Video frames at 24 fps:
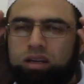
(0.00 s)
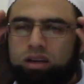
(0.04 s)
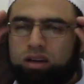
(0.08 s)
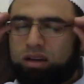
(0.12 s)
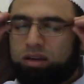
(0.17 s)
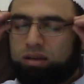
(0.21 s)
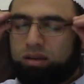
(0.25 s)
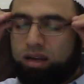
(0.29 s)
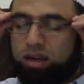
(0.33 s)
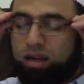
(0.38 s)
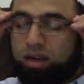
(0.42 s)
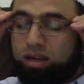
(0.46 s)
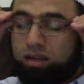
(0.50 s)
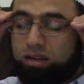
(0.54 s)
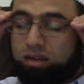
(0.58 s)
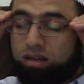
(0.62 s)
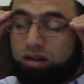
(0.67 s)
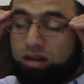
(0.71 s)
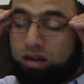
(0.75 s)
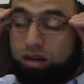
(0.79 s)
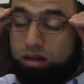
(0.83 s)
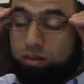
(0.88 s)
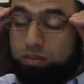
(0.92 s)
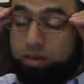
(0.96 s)
and
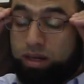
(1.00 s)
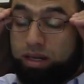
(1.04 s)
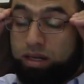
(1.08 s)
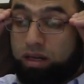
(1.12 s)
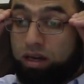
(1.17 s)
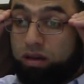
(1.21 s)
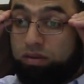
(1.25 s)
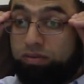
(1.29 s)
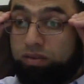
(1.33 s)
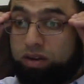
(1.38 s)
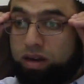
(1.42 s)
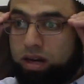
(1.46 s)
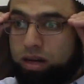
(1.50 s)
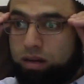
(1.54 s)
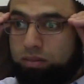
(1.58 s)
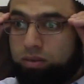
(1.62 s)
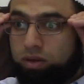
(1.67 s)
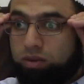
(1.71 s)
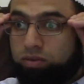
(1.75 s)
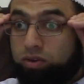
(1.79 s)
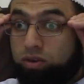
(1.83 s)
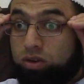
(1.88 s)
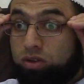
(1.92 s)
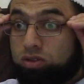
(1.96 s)
qalb and ikhfa,
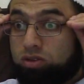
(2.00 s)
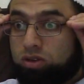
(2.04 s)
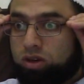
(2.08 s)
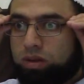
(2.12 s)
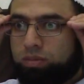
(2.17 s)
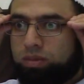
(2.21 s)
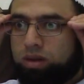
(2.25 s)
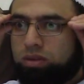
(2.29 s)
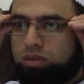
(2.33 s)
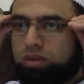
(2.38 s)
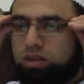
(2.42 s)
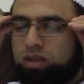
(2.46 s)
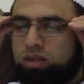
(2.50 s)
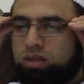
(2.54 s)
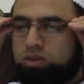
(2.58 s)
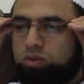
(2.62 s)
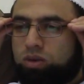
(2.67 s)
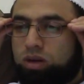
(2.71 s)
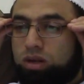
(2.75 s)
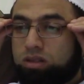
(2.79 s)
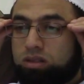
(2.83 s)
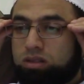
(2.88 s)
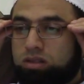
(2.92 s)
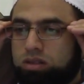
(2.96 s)
before we talk about these
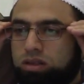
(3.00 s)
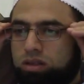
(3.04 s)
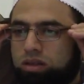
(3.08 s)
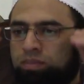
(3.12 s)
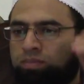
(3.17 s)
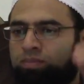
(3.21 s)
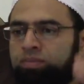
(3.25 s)
ones,